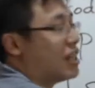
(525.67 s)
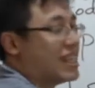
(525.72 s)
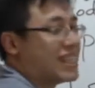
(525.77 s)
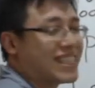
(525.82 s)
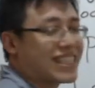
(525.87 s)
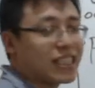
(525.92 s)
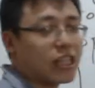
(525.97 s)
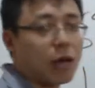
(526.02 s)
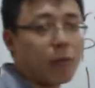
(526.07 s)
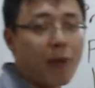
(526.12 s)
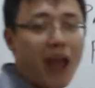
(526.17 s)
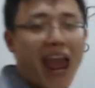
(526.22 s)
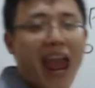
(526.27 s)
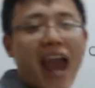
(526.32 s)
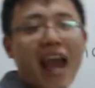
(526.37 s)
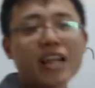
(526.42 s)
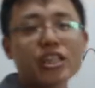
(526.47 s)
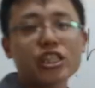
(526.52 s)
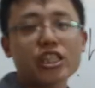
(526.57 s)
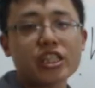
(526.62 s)
some
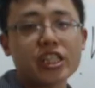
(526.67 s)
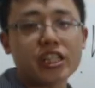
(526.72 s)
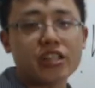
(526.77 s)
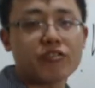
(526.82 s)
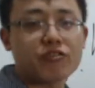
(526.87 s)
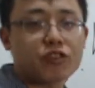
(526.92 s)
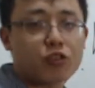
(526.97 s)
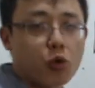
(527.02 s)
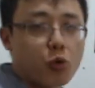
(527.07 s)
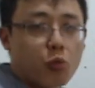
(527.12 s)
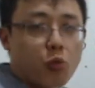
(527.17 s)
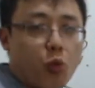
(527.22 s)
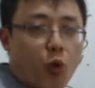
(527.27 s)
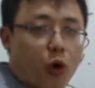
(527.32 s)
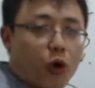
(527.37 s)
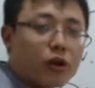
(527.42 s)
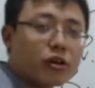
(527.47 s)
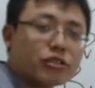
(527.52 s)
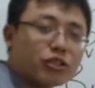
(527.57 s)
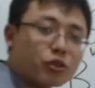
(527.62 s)
adjectives or
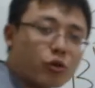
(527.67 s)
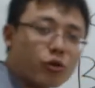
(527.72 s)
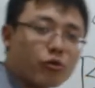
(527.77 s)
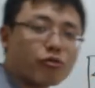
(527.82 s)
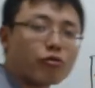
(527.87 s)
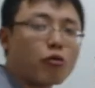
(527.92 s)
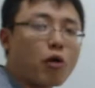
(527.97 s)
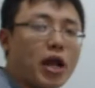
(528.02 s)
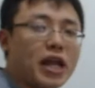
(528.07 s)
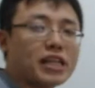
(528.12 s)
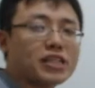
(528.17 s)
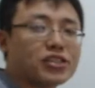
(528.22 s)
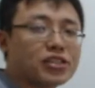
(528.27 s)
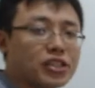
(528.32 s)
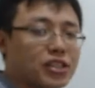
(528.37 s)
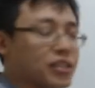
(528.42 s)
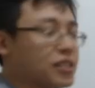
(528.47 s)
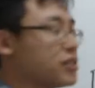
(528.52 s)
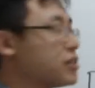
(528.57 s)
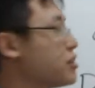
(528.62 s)
words or
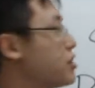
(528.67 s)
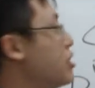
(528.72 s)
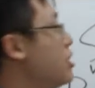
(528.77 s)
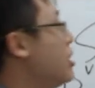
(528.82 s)
phrases